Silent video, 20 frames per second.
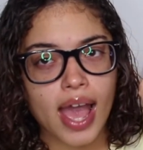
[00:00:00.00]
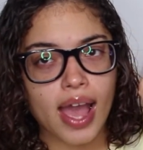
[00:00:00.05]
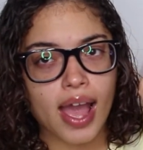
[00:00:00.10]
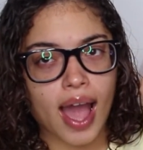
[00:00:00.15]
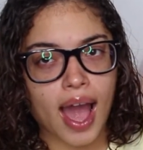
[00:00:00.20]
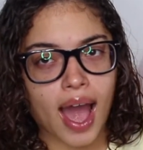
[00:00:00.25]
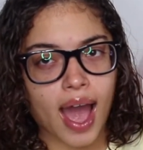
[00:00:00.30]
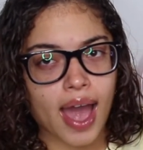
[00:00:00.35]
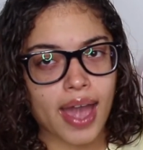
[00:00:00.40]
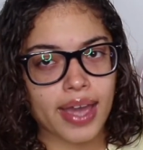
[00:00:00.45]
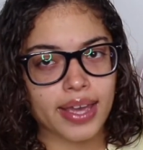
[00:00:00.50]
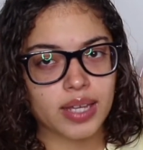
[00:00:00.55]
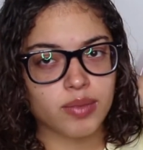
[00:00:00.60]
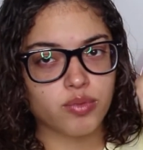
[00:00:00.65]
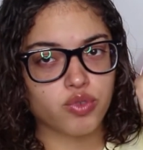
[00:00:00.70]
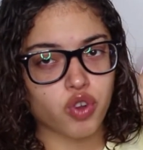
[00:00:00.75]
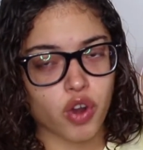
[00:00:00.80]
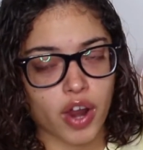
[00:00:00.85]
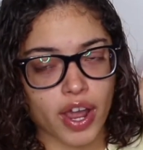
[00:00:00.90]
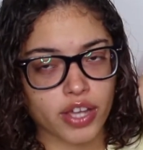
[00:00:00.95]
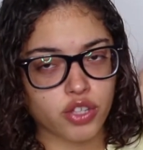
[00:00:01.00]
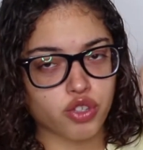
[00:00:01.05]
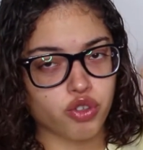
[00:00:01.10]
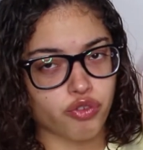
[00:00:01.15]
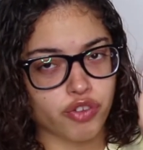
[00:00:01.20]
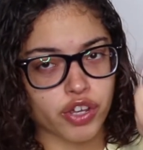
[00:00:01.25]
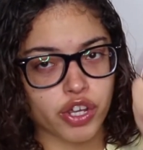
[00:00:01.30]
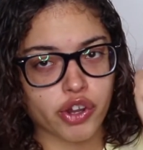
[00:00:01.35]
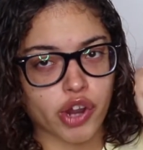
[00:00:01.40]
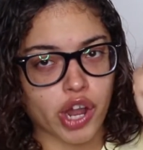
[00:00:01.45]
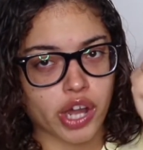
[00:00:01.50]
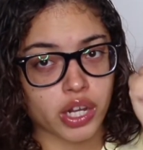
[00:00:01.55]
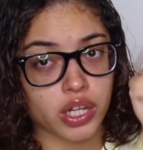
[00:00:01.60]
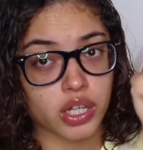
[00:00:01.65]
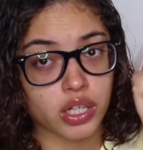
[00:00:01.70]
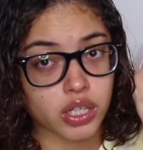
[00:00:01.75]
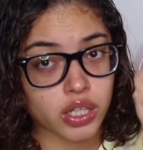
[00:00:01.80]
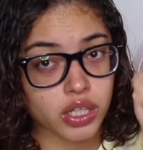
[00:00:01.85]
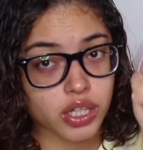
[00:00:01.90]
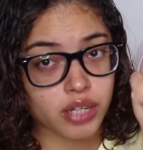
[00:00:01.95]
I am trying to figure out a
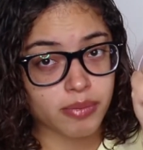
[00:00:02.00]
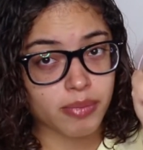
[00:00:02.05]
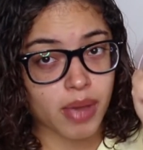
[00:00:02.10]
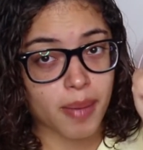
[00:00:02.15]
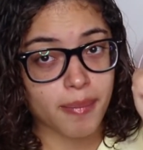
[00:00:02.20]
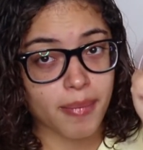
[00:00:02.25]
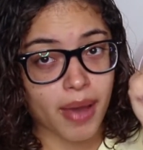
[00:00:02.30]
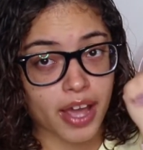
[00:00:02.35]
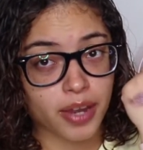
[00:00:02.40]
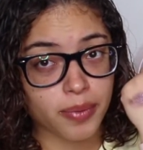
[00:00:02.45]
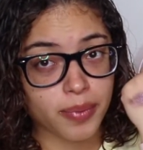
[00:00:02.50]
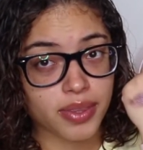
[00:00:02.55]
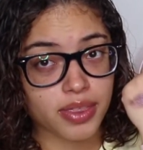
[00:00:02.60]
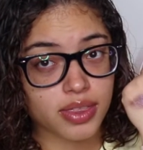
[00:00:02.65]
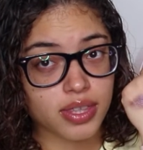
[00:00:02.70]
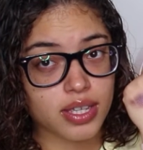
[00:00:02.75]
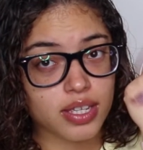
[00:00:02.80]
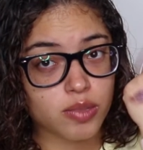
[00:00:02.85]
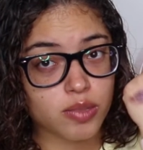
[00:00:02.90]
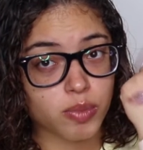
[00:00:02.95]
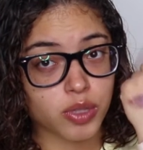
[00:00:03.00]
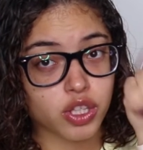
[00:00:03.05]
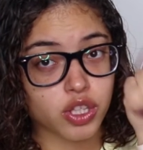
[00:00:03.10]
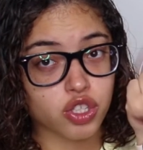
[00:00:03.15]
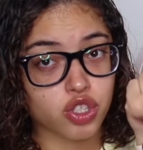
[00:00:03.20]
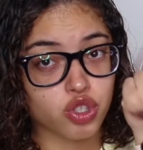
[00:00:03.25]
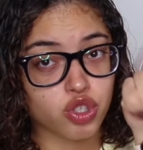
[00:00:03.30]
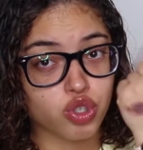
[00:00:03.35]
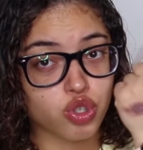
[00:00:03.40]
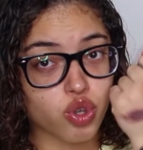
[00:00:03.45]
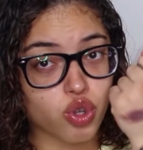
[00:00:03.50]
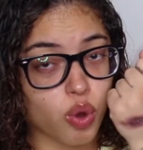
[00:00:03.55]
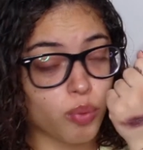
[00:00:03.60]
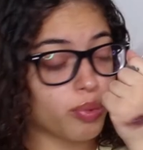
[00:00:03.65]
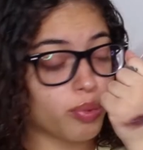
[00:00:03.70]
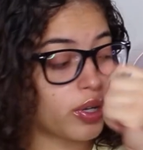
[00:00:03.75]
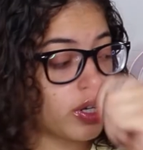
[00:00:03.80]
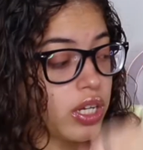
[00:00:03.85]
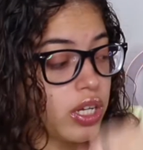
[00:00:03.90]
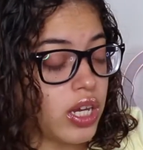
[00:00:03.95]
look in my mind with this, but this is so
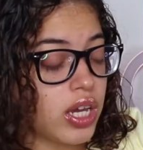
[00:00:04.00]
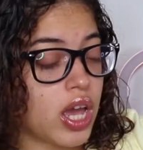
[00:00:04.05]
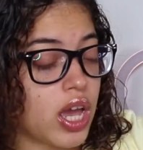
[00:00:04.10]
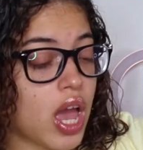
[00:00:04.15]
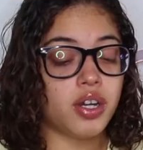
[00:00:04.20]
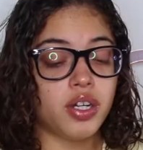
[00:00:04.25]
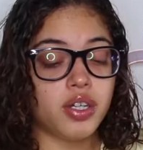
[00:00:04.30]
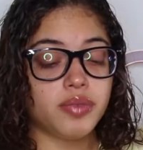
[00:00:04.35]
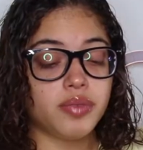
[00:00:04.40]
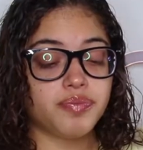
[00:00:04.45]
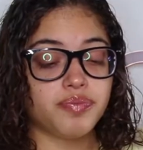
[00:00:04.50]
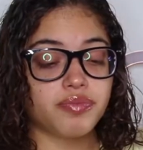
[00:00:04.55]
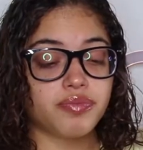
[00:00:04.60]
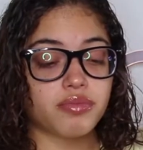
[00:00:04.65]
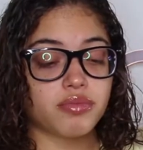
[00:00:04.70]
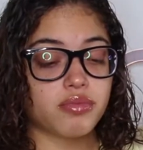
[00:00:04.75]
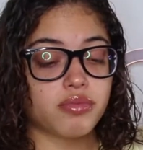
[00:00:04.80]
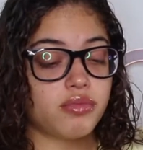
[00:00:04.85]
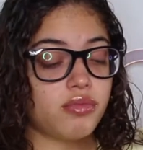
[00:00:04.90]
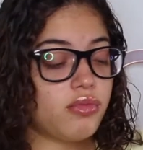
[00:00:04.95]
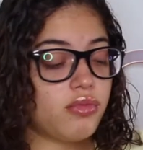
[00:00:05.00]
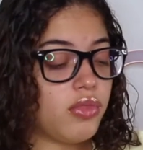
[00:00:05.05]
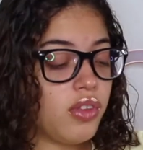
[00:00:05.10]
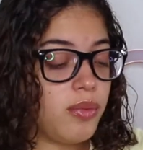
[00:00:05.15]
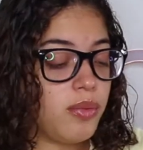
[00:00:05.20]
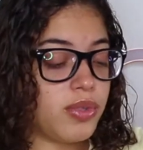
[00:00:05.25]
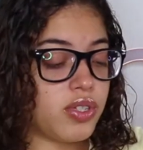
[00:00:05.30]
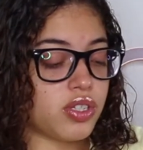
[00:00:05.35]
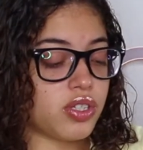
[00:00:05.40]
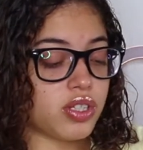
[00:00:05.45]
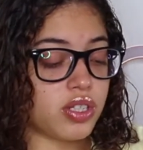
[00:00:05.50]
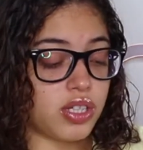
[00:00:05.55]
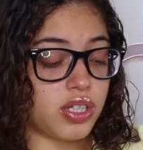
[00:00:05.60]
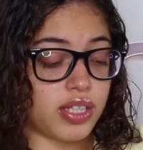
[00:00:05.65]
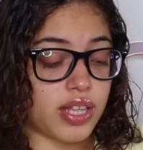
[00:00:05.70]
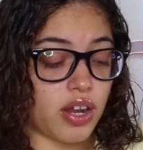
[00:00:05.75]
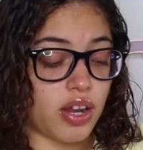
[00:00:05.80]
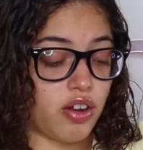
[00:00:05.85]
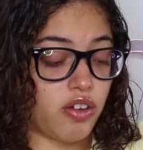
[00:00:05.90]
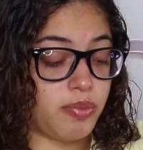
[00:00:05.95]
pretty. Let me just
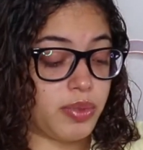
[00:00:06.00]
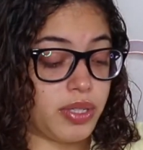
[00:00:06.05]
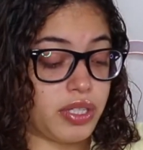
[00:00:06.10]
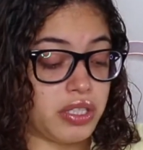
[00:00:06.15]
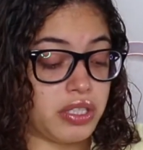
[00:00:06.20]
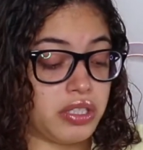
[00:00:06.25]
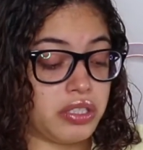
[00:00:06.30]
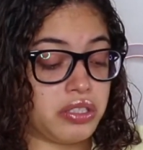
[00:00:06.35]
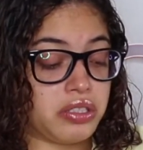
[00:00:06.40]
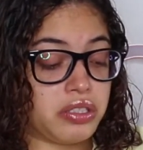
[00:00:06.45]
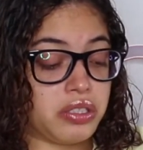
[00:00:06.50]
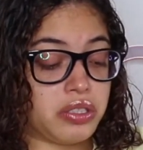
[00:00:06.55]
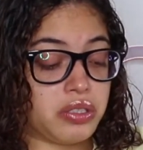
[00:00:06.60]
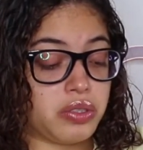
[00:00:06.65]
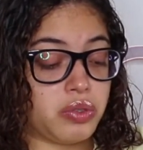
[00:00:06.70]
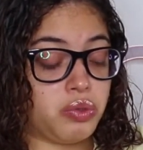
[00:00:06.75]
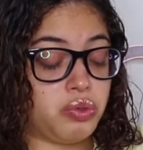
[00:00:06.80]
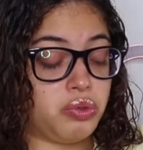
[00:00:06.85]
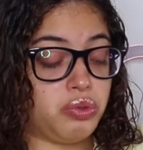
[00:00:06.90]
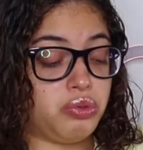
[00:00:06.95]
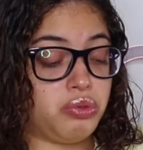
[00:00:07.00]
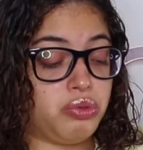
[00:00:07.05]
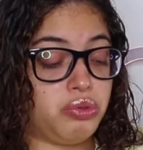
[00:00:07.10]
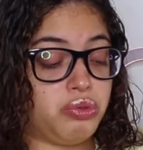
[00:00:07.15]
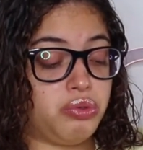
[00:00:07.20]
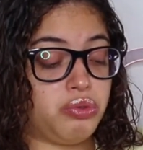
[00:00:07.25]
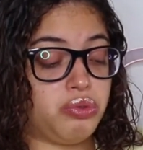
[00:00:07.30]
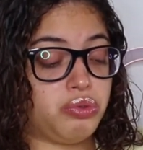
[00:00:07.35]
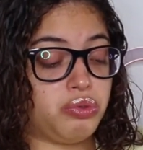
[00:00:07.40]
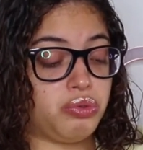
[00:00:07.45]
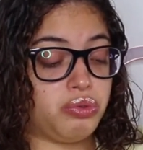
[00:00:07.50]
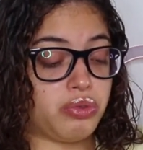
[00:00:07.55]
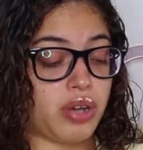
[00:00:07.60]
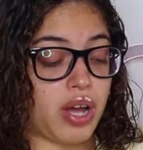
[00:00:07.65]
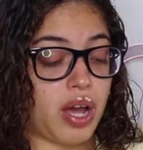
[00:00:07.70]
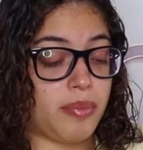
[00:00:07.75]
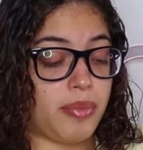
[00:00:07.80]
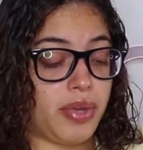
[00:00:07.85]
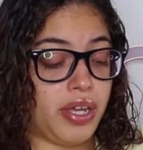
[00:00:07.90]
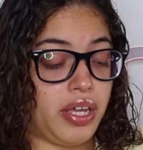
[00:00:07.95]
clean that off because, oof,
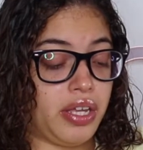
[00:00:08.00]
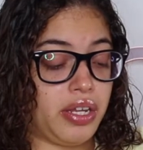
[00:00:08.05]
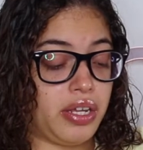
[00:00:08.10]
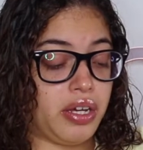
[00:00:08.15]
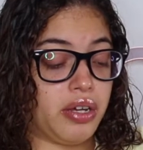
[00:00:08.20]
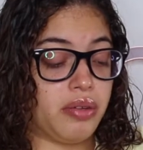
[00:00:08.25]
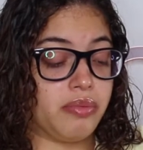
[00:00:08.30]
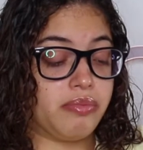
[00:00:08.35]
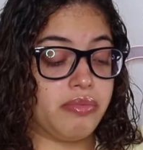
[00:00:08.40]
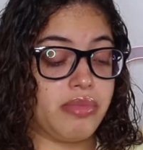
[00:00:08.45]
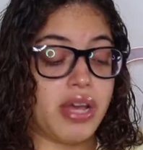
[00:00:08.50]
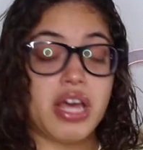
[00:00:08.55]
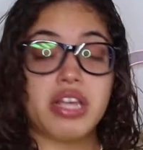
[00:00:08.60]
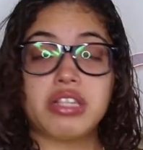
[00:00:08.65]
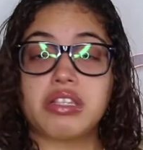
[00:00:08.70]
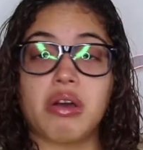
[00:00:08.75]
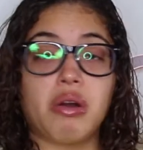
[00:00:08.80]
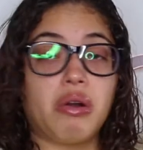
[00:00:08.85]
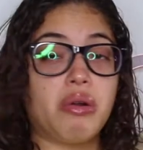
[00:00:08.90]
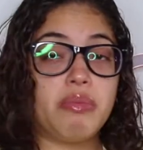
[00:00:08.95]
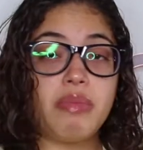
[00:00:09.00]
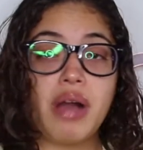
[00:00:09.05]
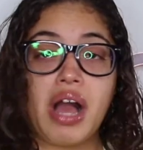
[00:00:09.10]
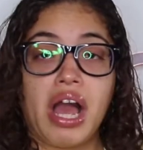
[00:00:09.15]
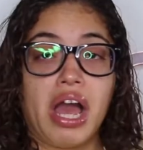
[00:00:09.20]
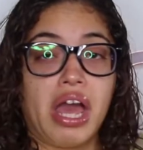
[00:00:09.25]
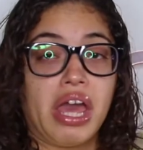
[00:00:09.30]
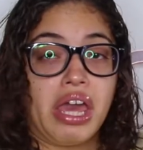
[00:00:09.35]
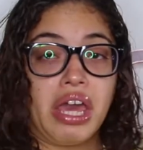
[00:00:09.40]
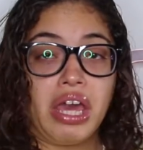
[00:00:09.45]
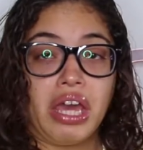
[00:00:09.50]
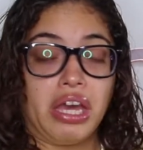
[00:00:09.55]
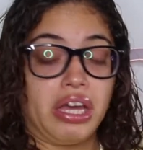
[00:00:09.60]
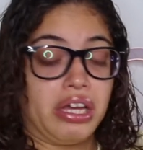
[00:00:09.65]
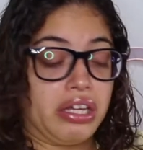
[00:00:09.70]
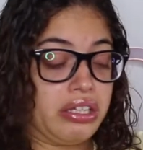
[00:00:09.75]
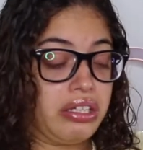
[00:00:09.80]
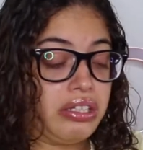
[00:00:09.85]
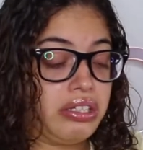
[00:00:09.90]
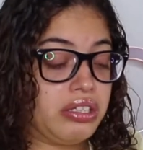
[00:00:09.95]
I made a mess on my
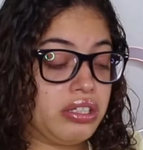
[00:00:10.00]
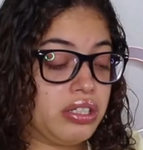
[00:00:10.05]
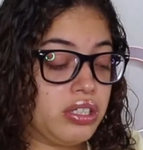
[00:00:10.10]
hands.